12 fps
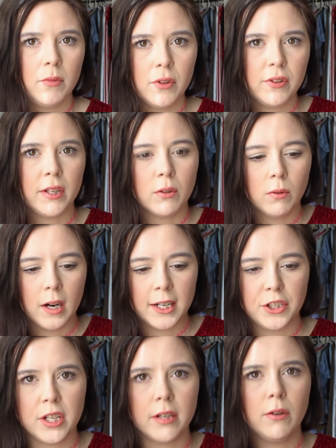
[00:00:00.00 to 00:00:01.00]
single
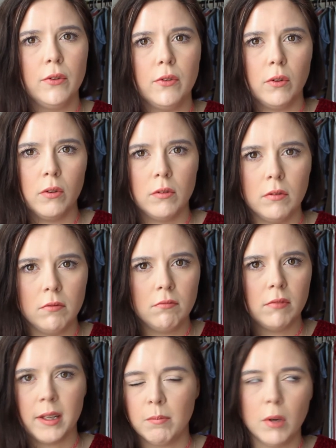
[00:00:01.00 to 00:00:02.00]
eyeshadows, all
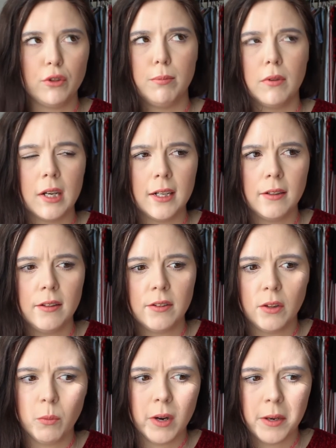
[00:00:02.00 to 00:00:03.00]
like multiple colors
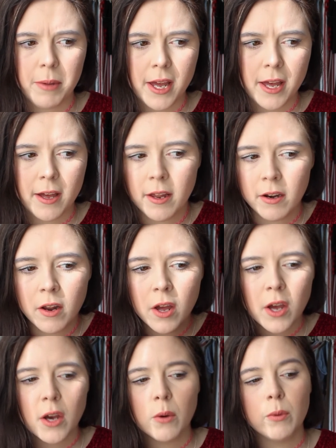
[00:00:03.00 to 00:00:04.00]
in the one pan,
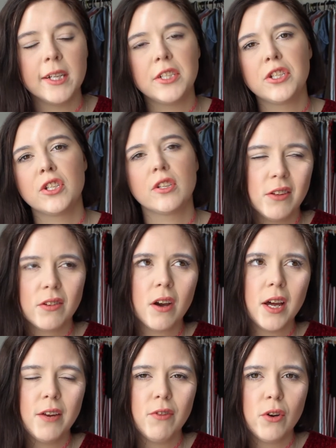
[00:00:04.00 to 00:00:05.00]
which is
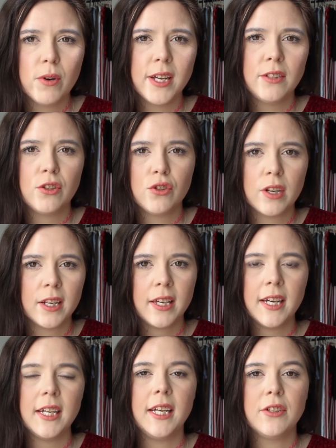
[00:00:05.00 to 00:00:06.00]
kind of annoying to try and
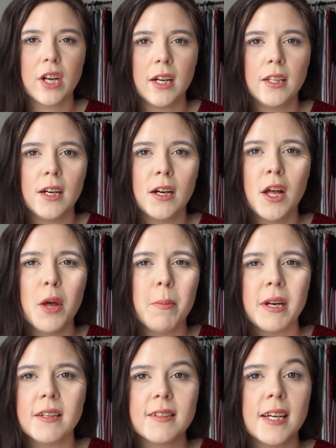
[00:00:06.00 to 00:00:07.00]
get each color,
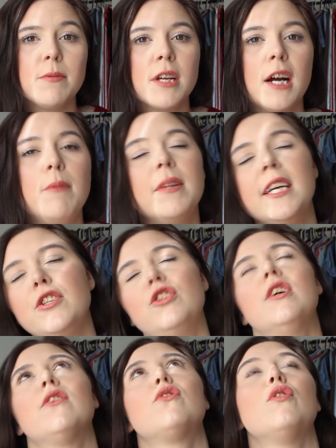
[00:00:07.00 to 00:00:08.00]
but at the same time they
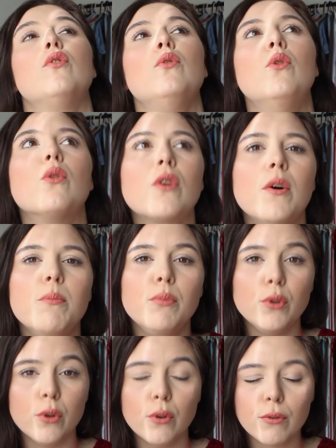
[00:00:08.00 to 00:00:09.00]
just look
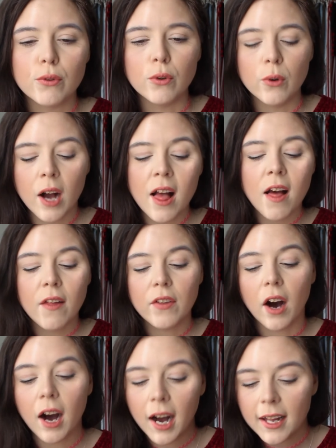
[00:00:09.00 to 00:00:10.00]
beautiful.
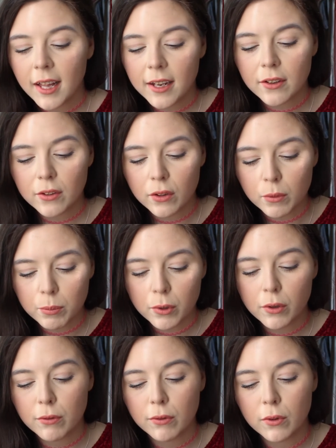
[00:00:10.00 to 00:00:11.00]
The highlighters look
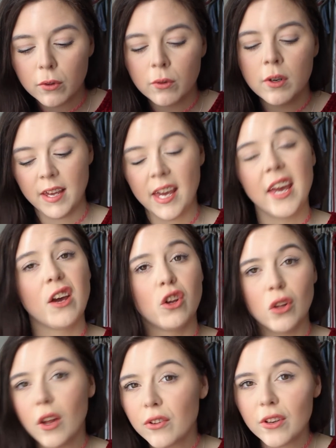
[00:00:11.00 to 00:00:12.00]
beautiful, the
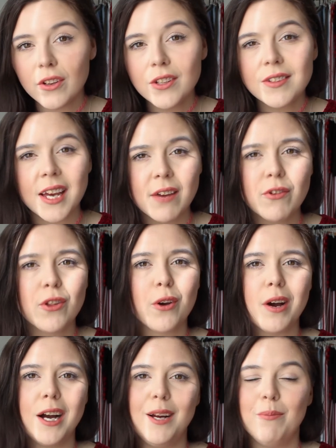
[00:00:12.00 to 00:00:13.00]
glosses, even though
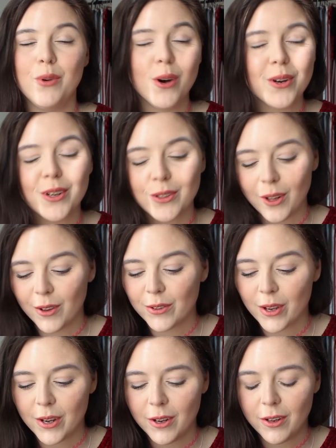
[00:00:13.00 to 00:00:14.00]
I am not a gloss
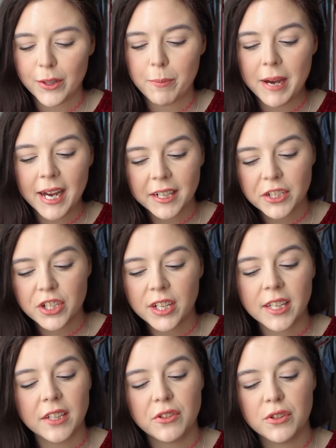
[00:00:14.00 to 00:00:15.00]
girl, the
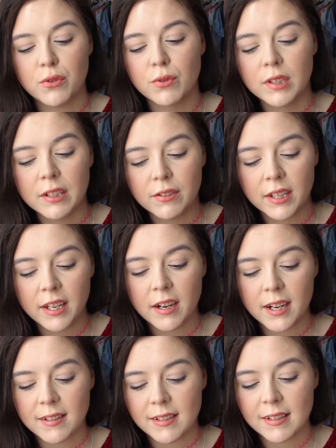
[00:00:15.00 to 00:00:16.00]
packaging is just really
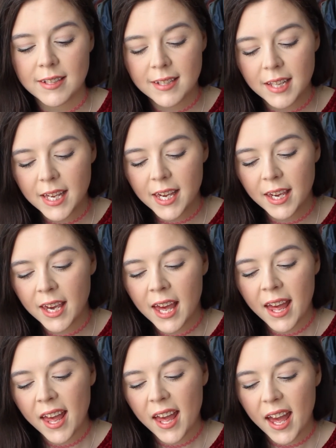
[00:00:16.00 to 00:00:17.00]
nice and sleek.
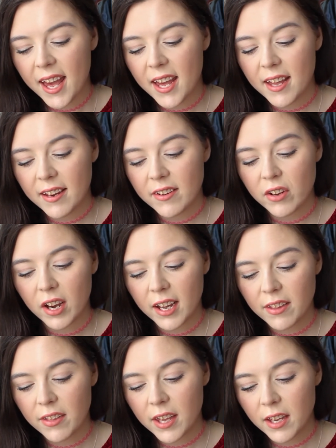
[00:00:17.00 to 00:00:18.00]
And I
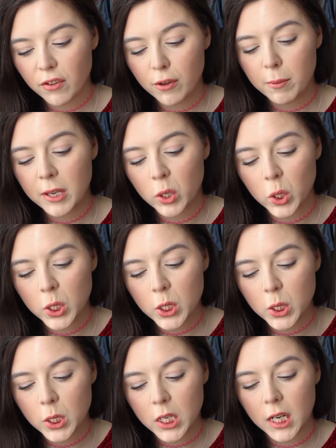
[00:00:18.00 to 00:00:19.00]
think, to be
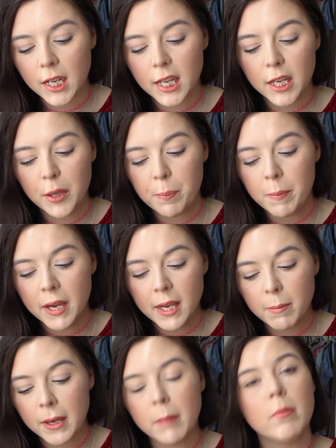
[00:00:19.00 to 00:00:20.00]
honest, I
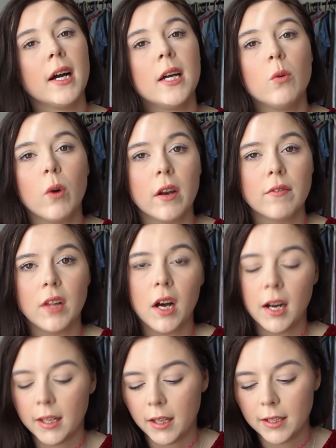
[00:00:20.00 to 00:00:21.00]
may be buying one of the
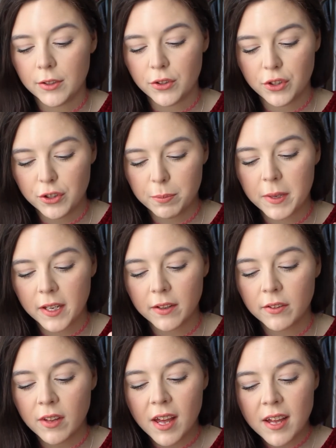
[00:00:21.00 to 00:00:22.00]
highlighters just
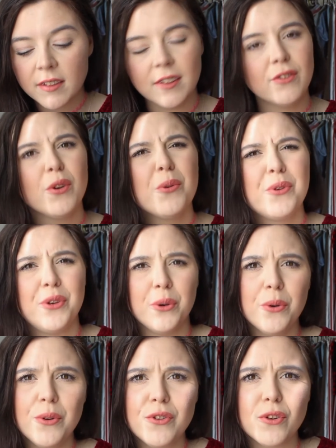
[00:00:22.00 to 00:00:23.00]
because they're so
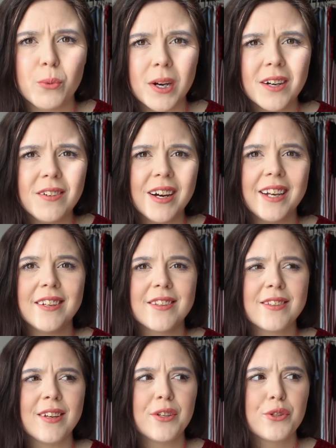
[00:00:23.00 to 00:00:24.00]
huge as well, and it's
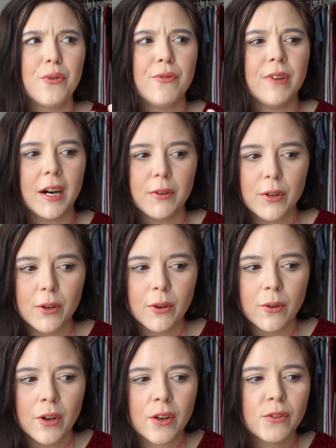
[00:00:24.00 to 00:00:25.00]
such good
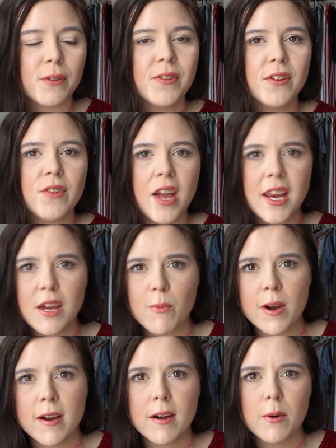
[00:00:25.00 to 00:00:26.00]
value. So if there's
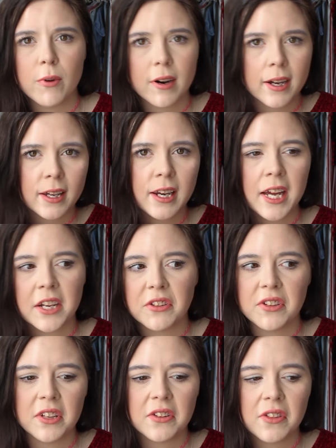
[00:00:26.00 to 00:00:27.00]
anywhere where I can access